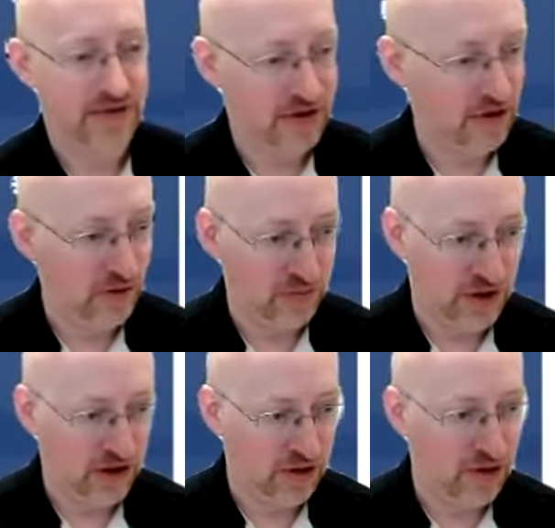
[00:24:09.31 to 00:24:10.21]

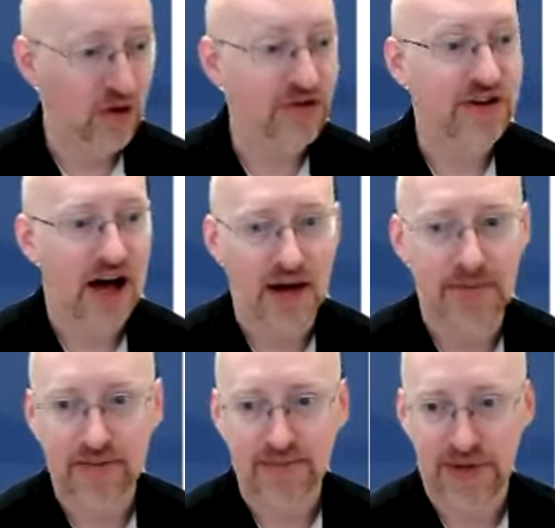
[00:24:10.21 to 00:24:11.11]
the most
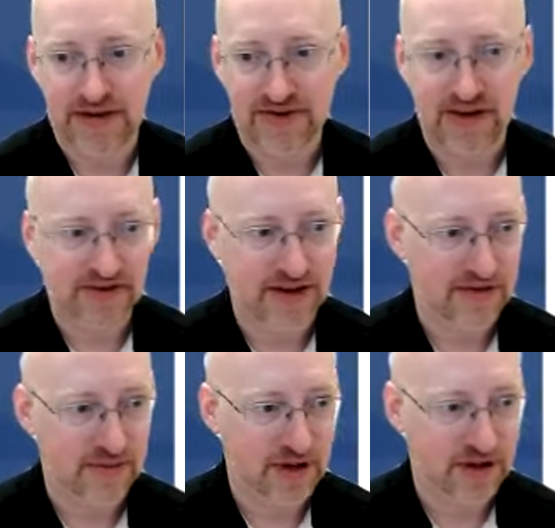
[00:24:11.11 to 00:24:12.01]
common basic
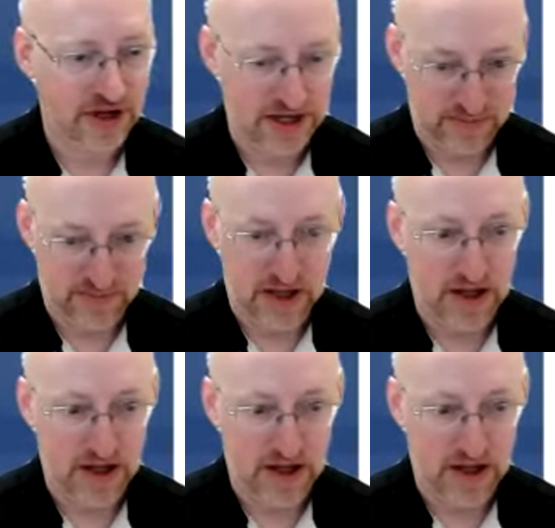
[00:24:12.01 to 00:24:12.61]
accessibility